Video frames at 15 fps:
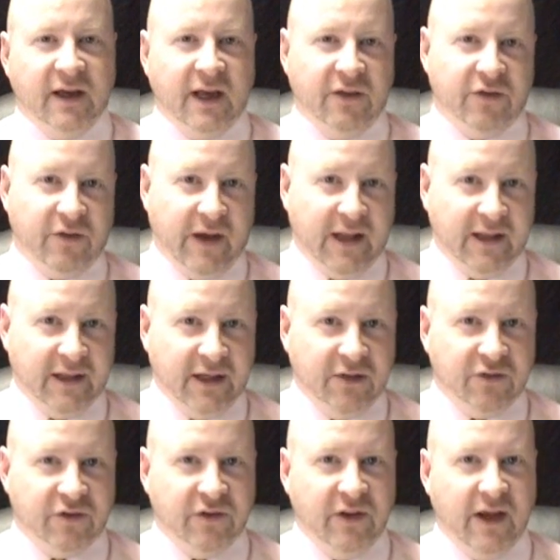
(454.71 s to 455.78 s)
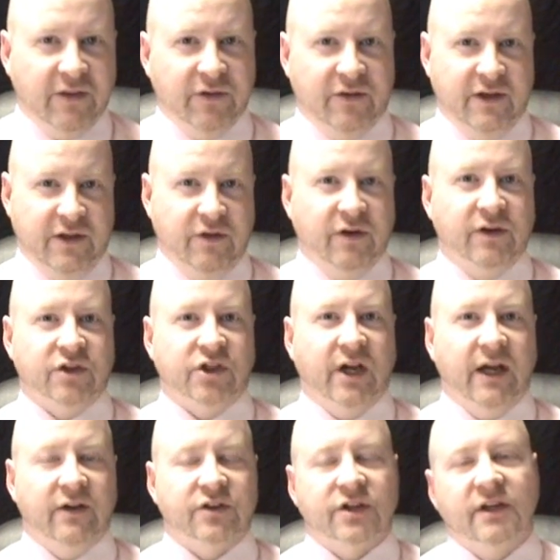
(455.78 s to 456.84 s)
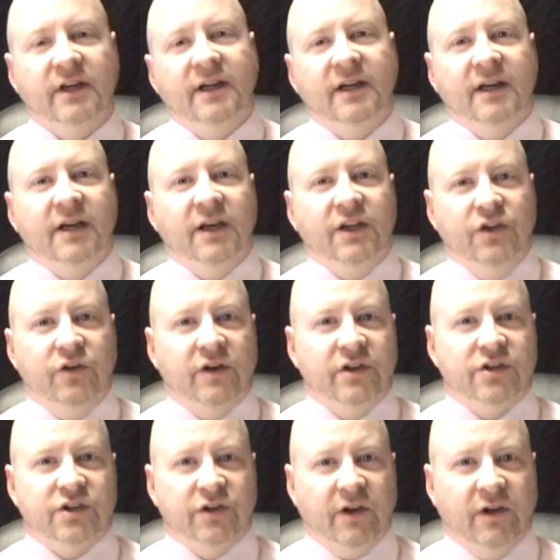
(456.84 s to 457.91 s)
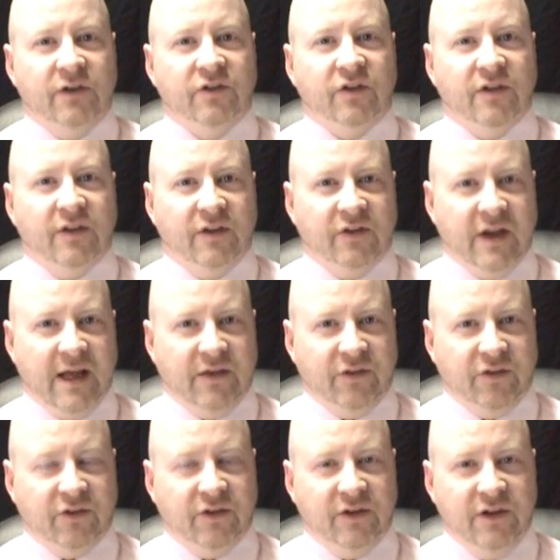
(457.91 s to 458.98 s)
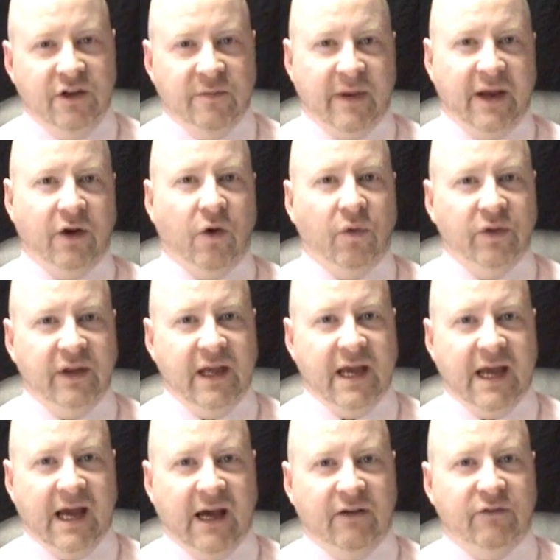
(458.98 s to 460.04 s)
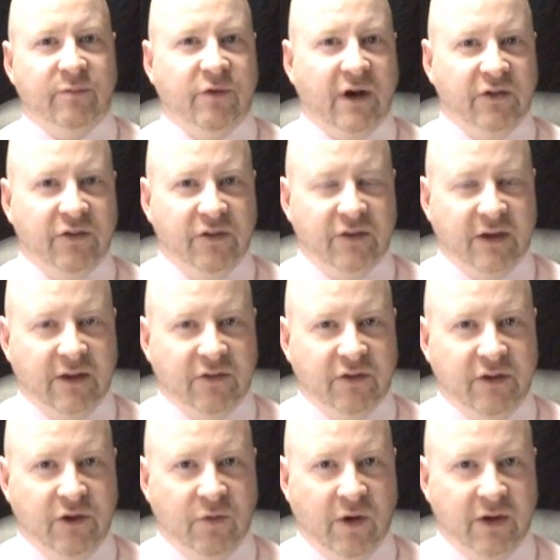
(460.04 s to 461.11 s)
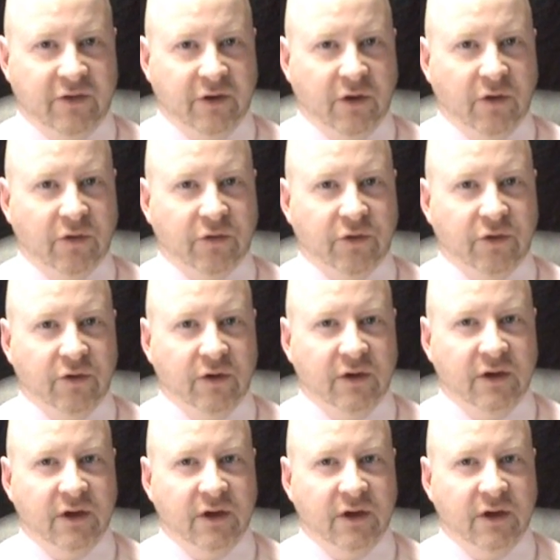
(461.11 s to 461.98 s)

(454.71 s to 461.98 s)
And so that leads to the other thing you can change. You can change the tense. You might only have present tense that you want to go through,